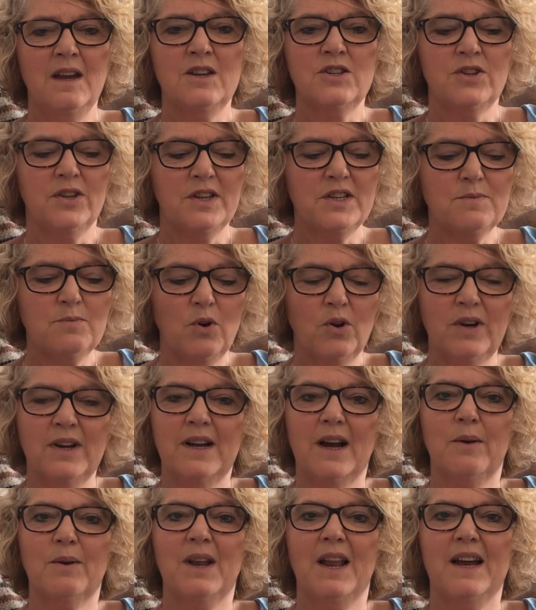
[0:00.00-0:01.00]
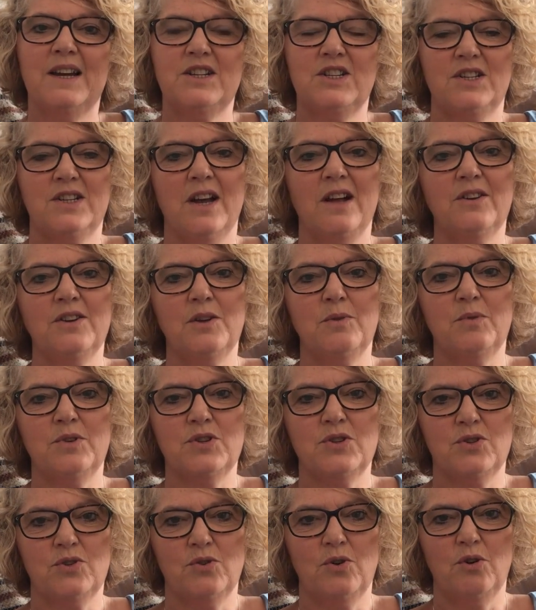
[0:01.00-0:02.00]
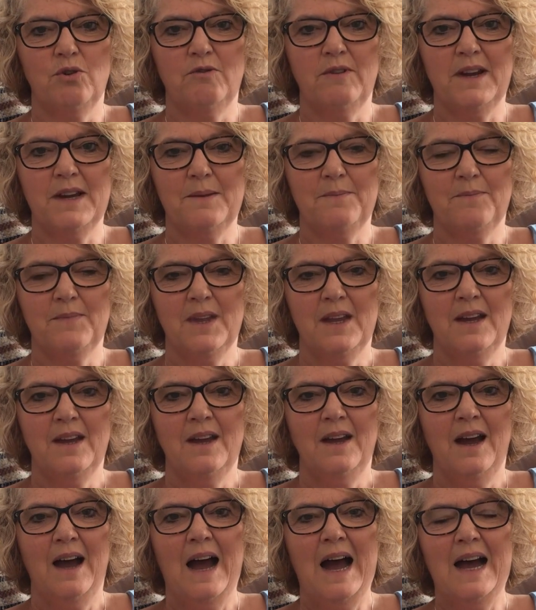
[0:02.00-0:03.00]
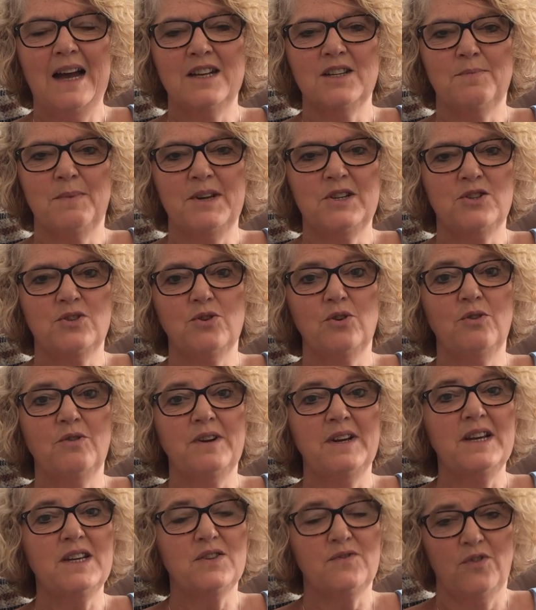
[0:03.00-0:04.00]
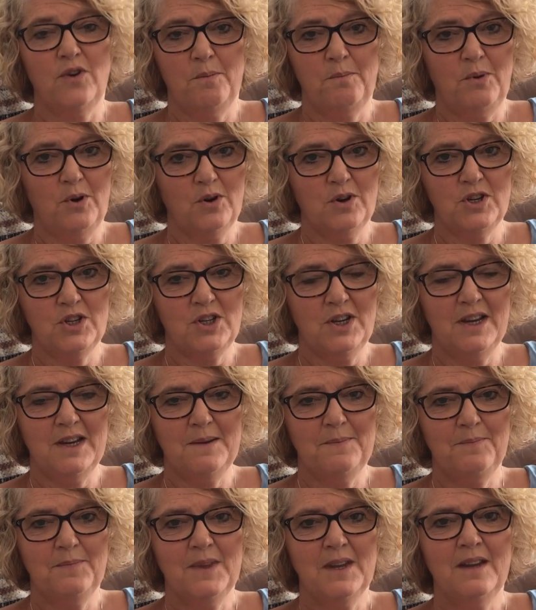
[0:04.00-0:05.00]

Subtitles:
So this morning I would like to tell you a story, and my story is from Bokajee.